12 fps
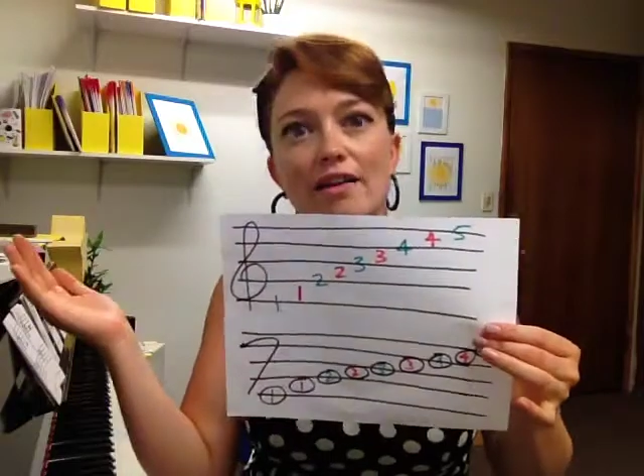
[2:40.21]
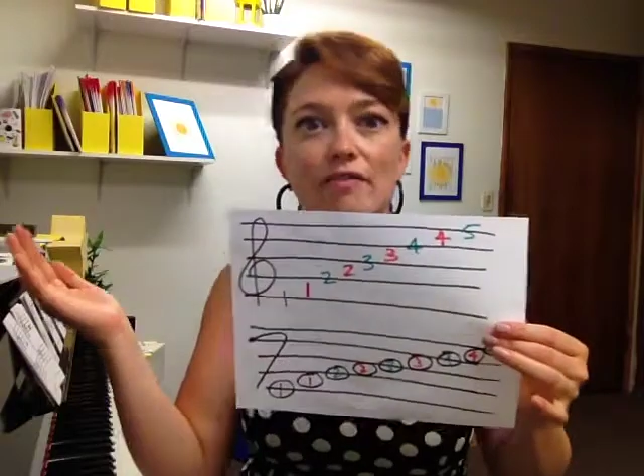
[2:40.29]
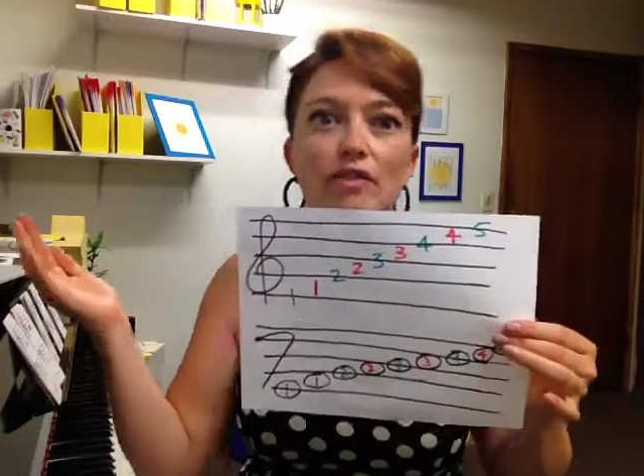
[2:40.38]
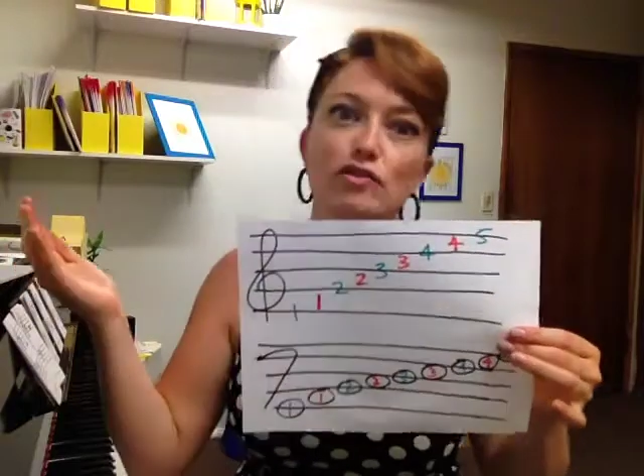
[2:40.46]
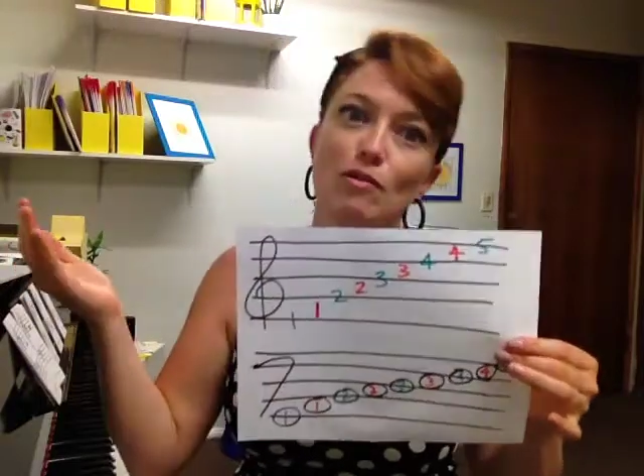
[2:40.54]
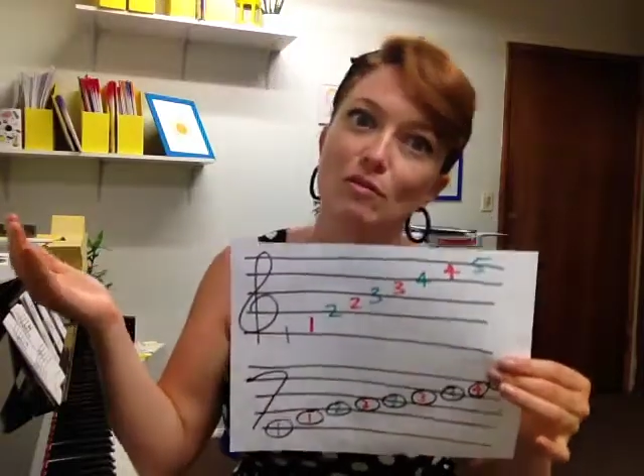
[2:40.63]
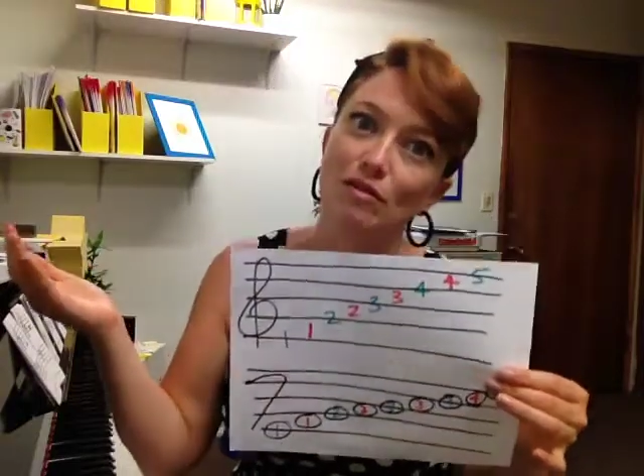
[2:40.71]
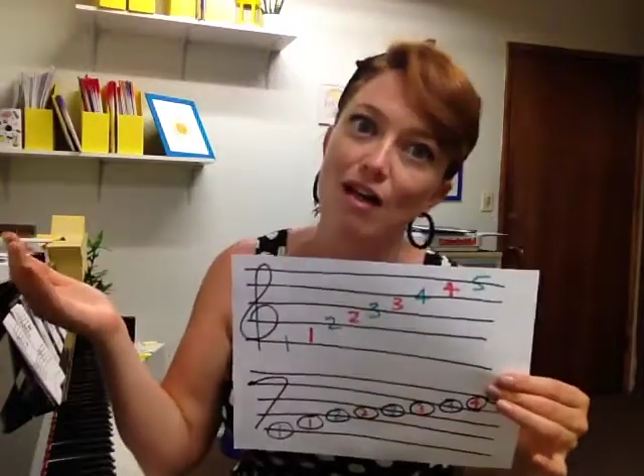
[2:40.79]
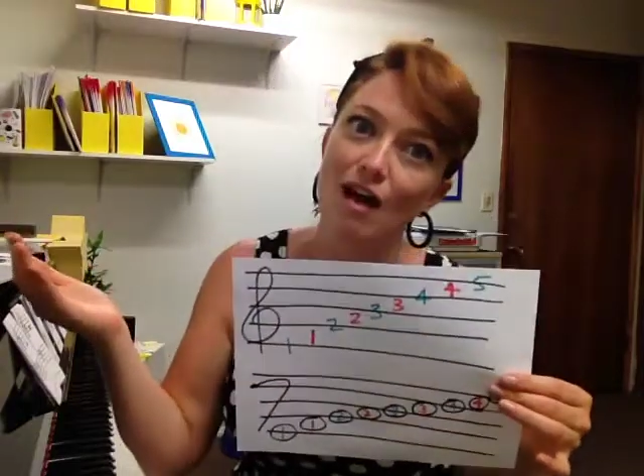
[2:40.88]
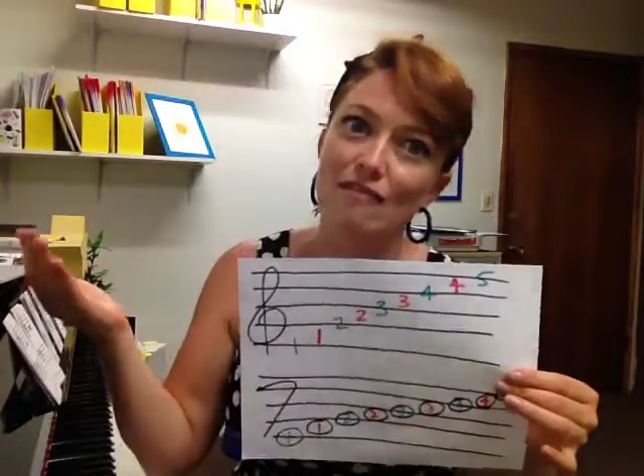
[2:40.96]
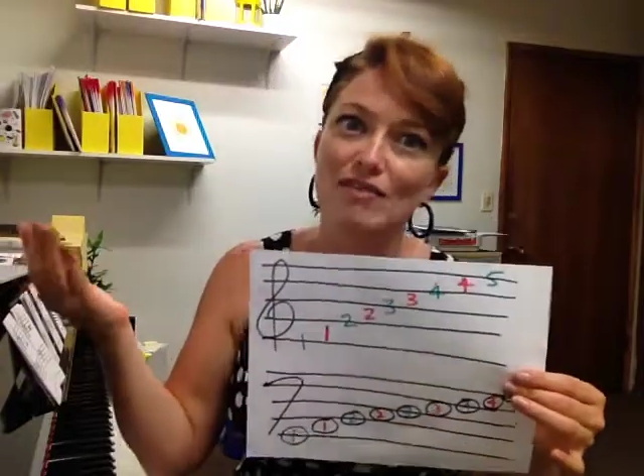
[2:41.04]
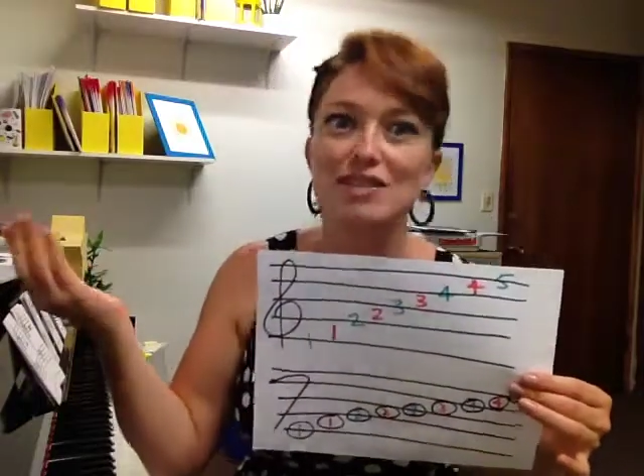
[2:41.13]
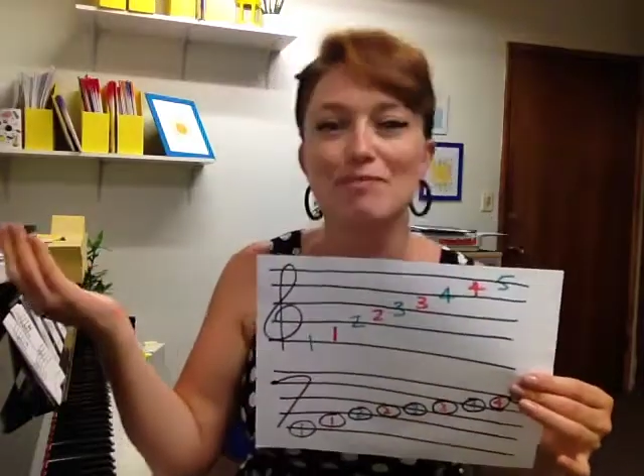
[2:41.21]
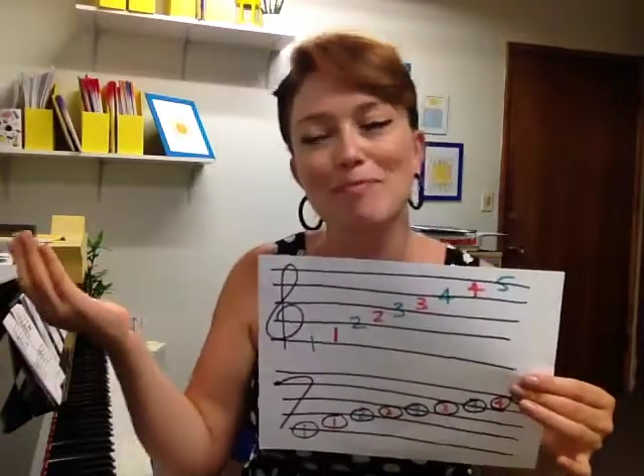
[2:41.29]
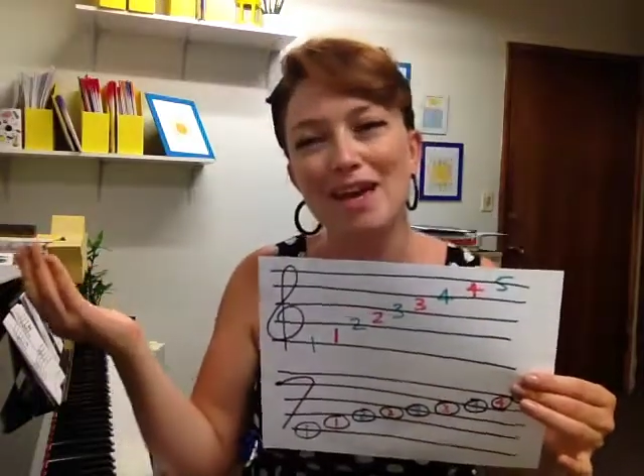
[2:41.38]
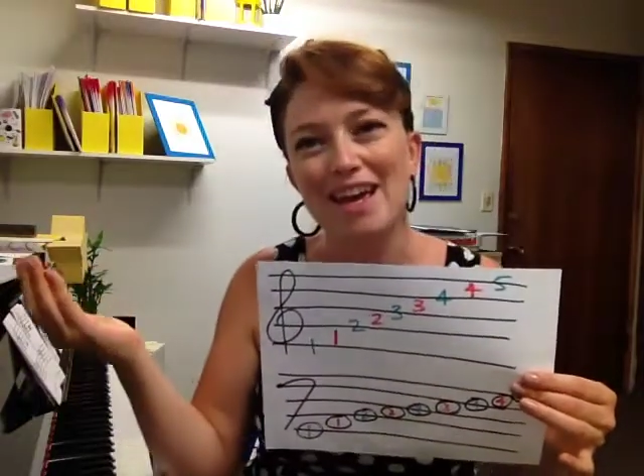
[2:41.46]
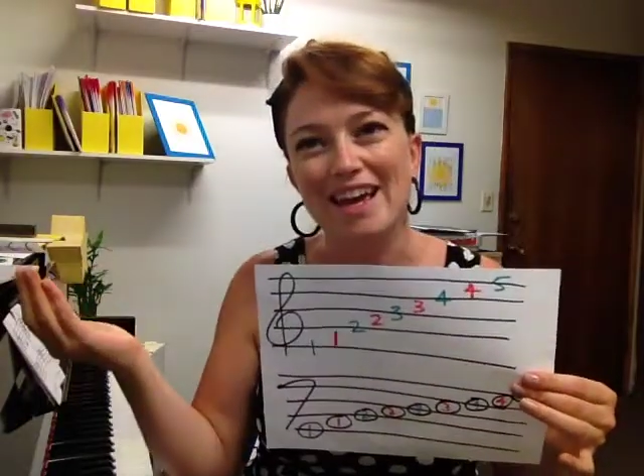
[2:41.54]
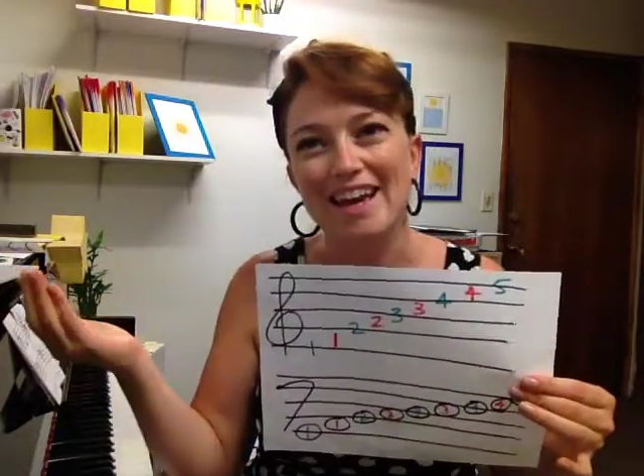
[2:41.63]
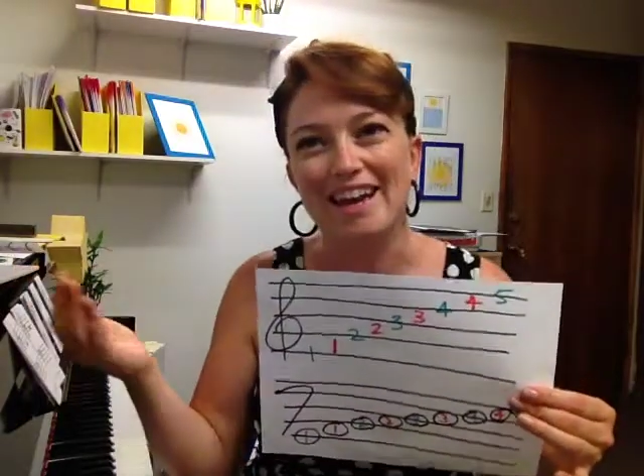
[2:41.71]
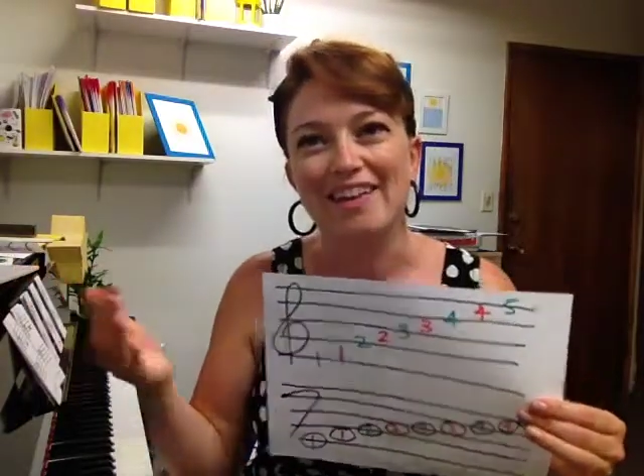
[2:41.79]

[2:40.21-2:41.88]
of the treble clef is a B,